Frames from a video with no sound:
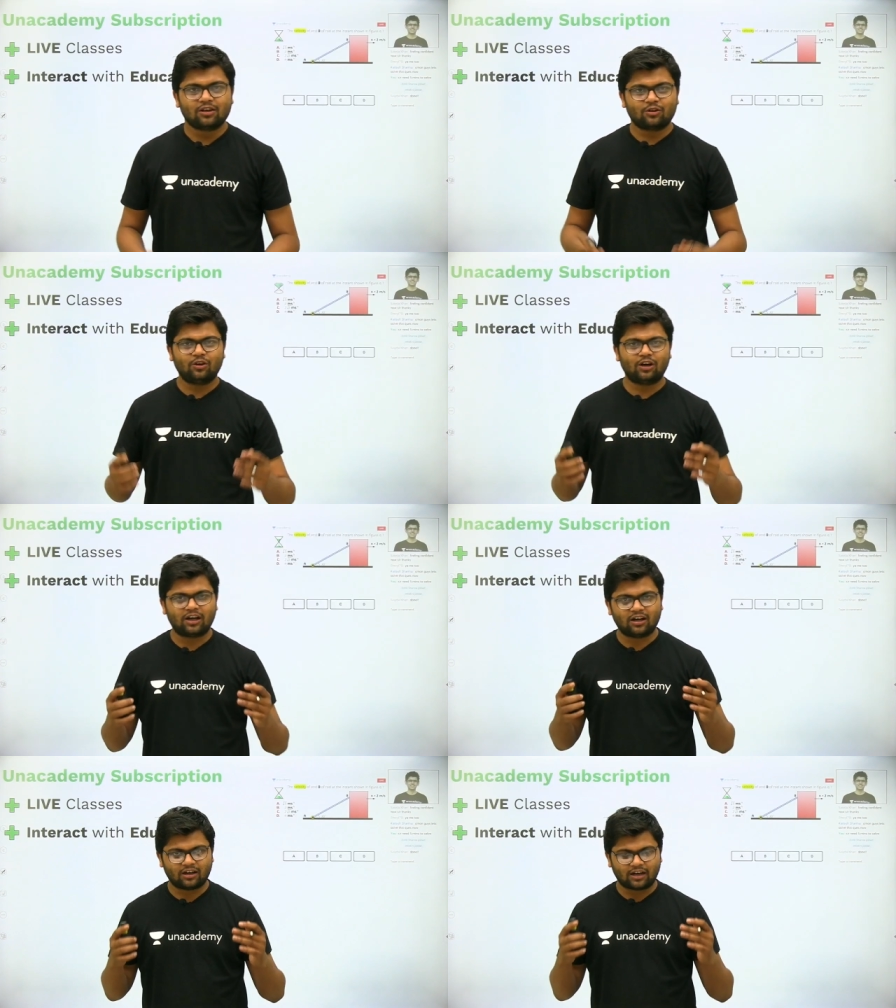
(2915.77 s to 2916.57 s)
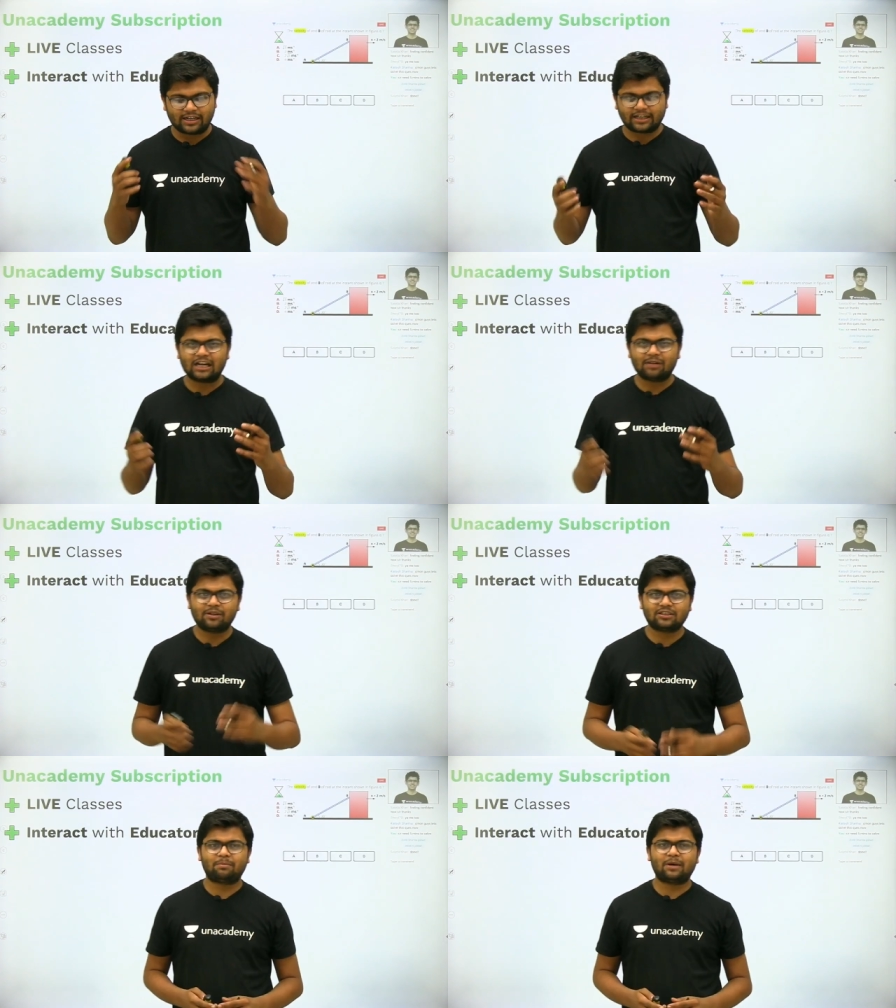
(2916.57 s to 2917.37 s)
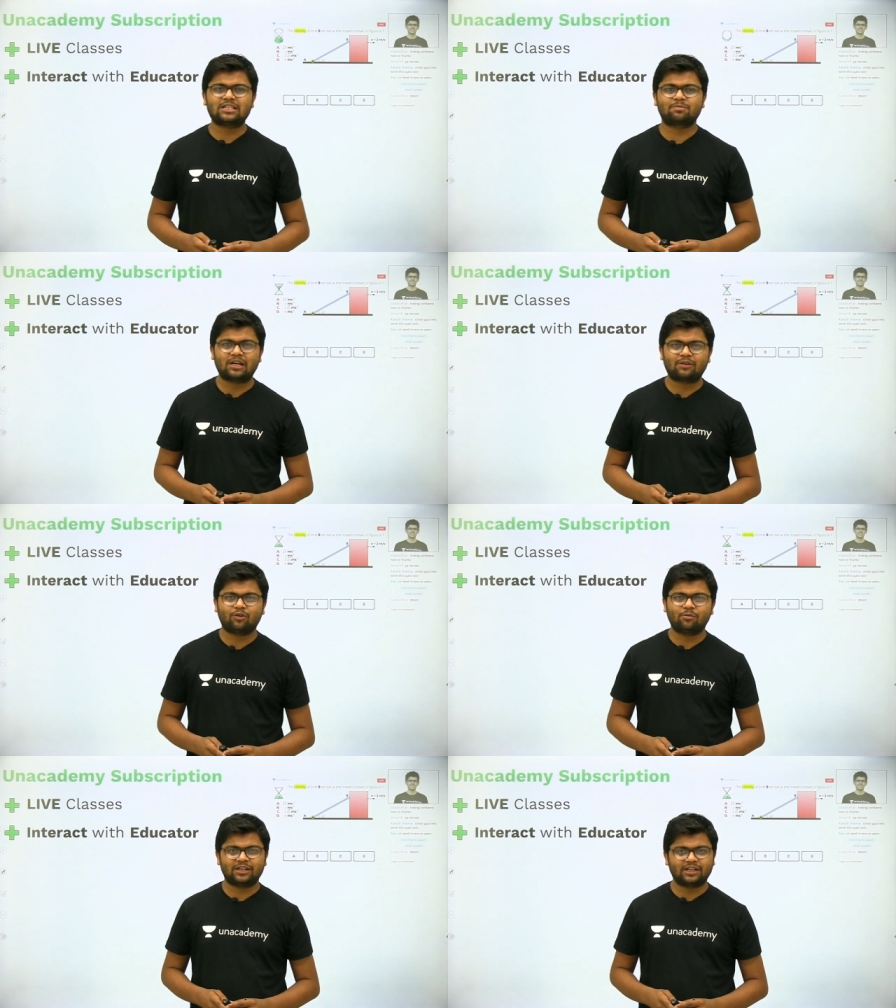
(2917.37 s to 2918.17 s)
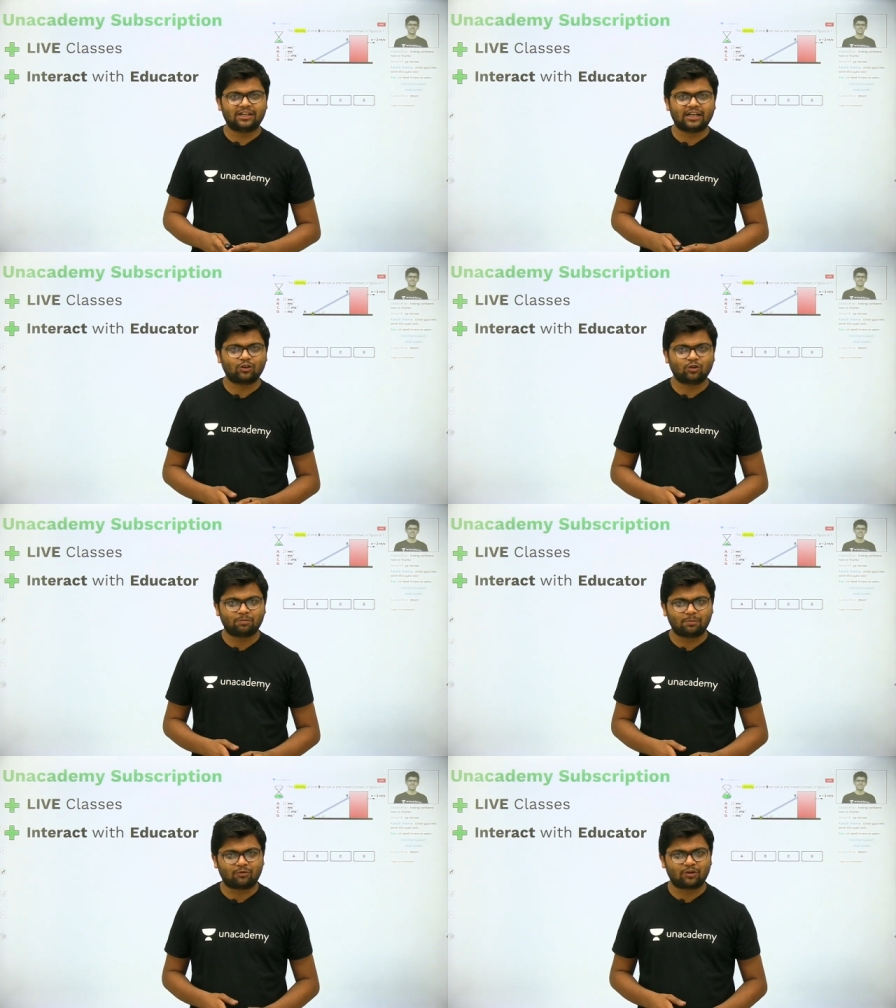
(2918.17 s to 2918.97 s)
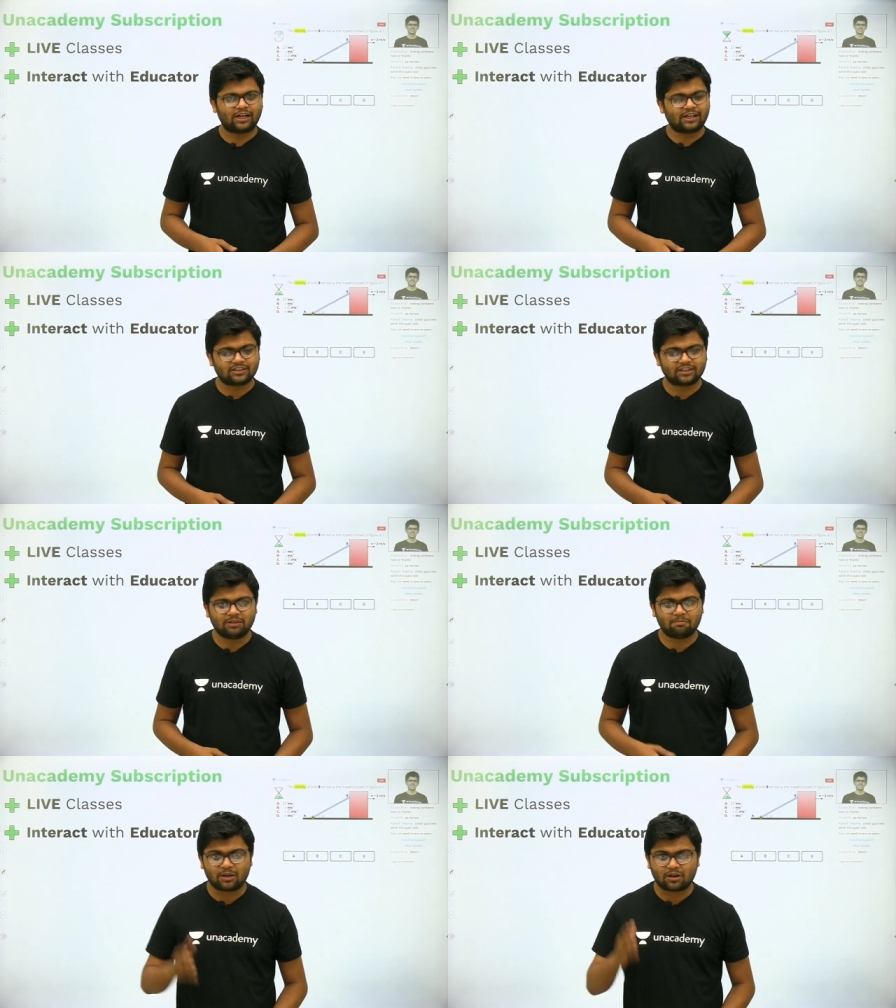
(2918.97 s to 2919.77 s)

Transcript: You know, uh, Unacademy is the best platform in India to prepare for I I T J E E,